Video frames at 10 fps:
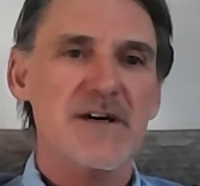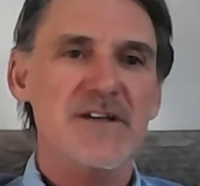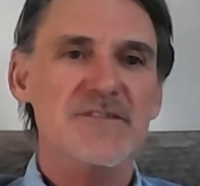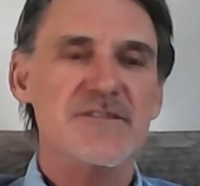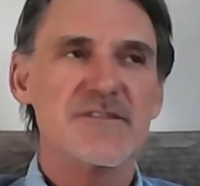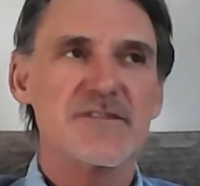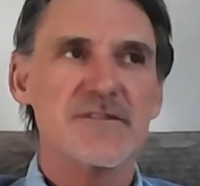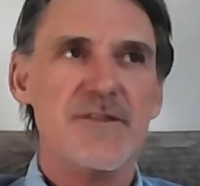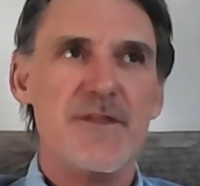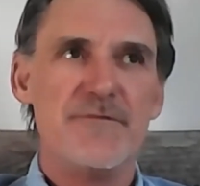
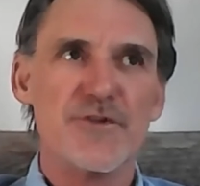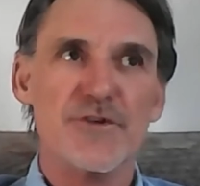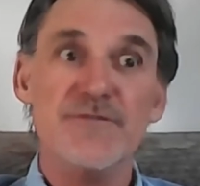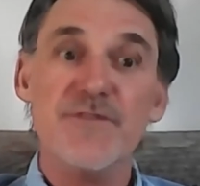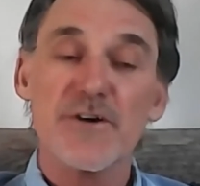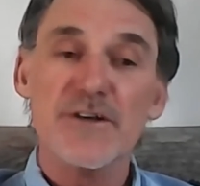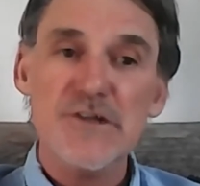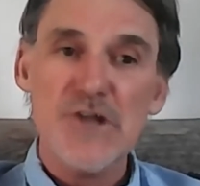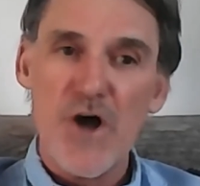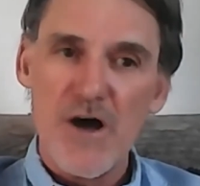because for a
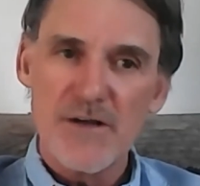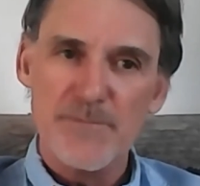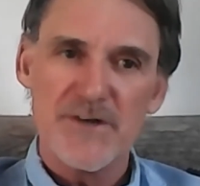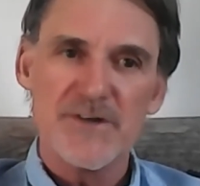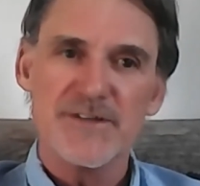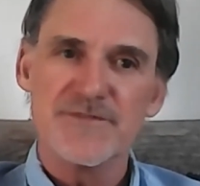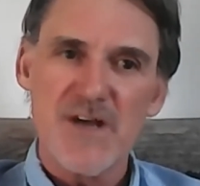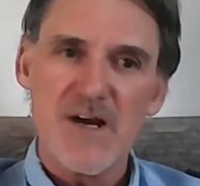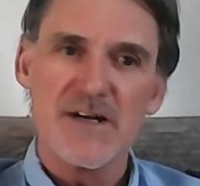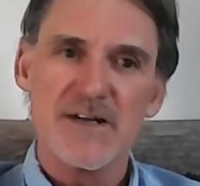very long
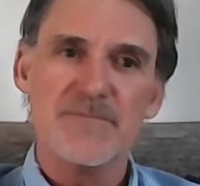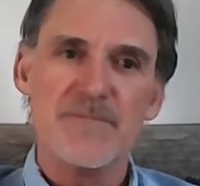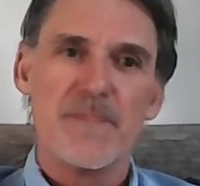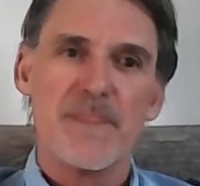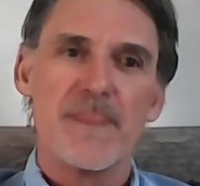period of time,